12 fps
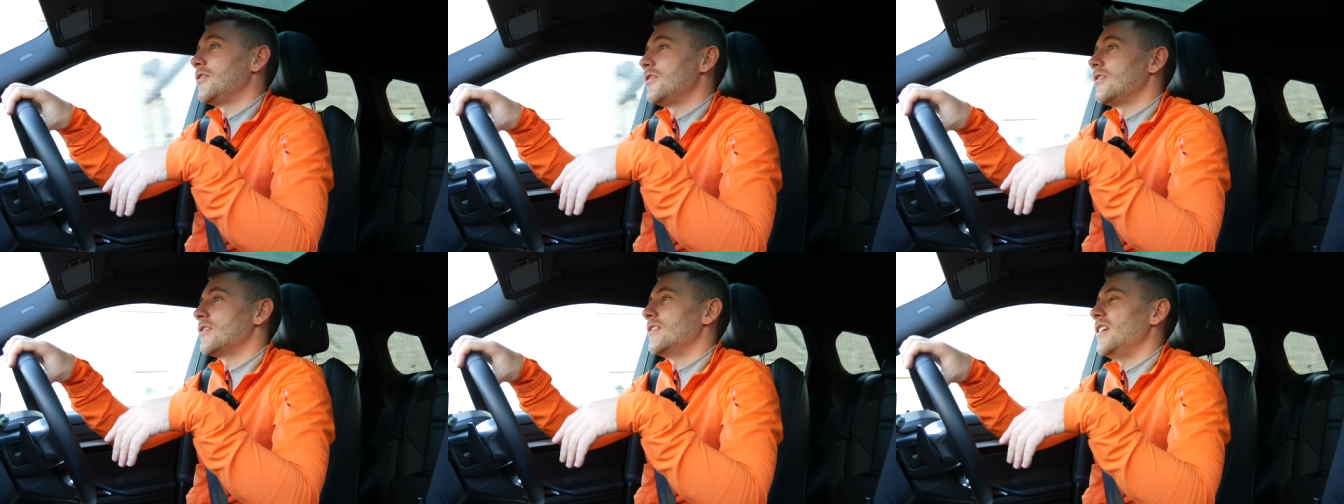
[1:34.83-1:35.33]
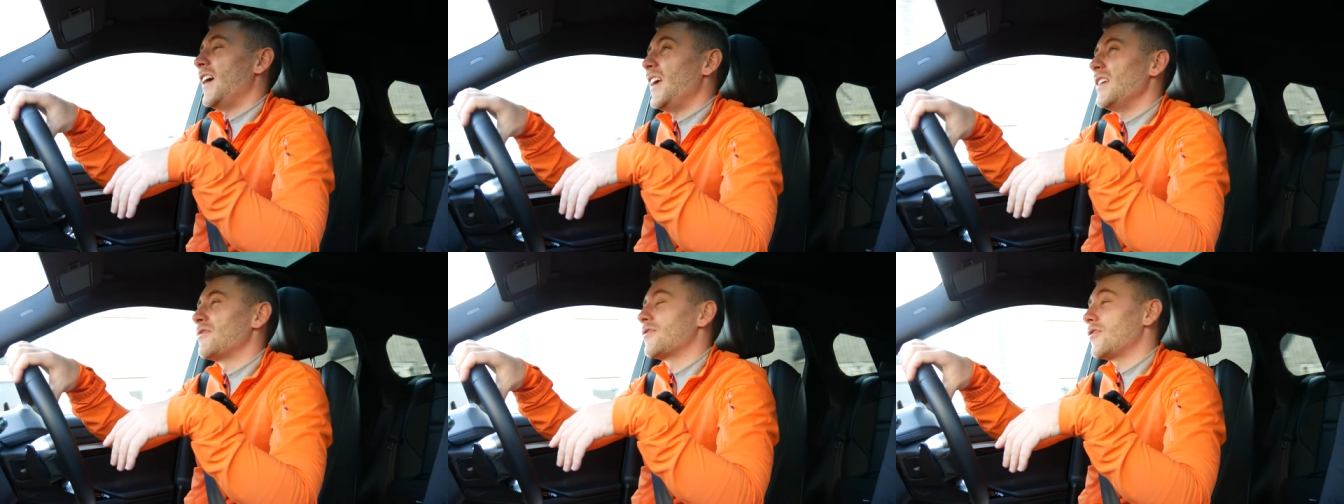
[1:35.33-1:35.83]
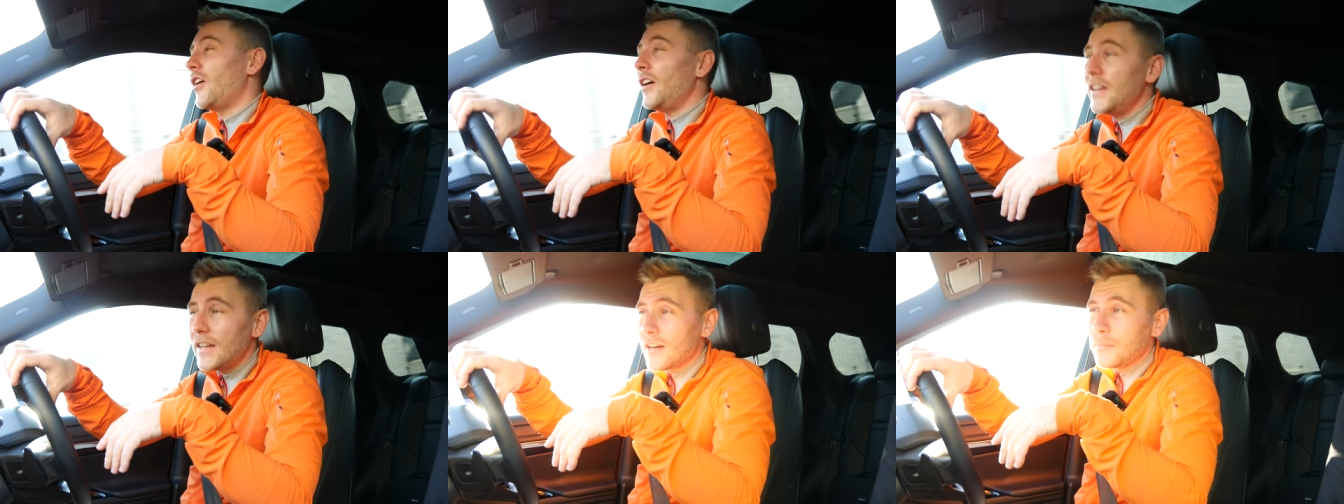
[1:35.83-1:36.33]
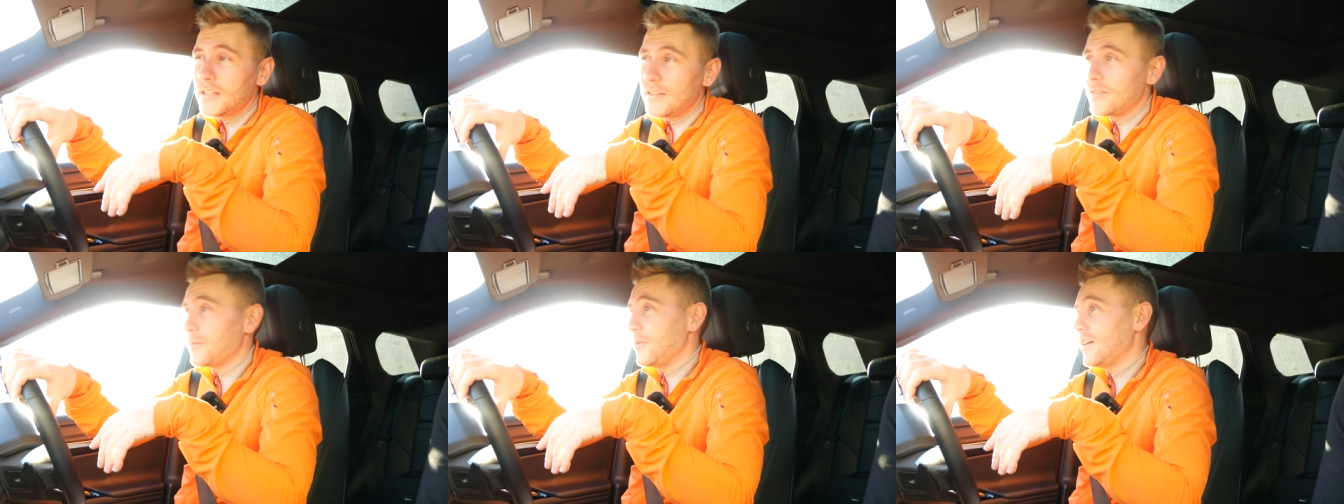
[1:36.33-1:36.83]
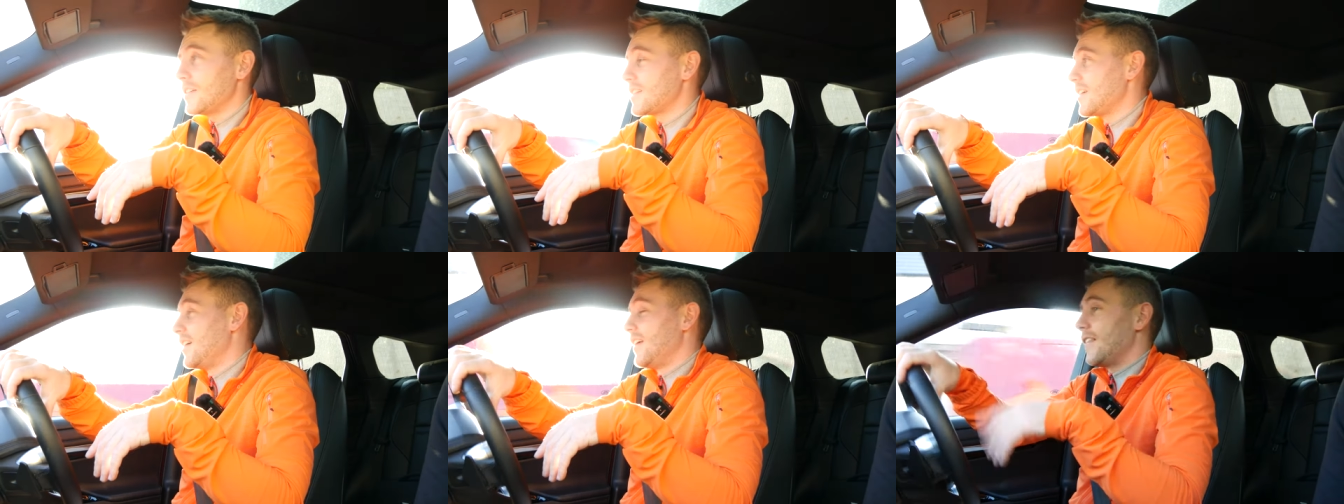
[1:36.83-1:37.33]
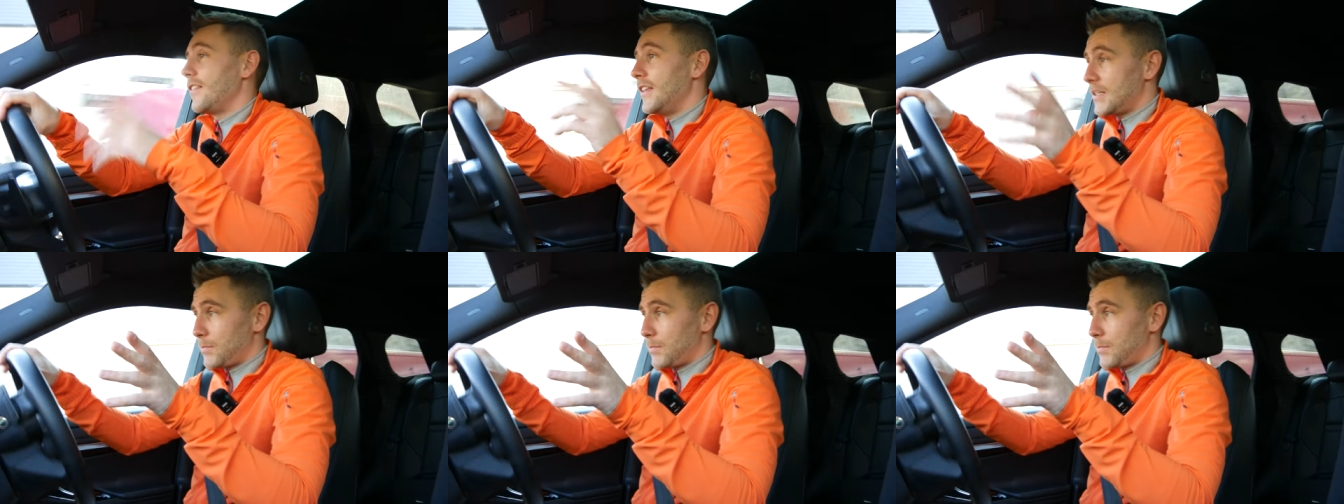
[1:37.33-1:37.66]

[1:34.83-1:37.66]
on a Friday, I believe it was, this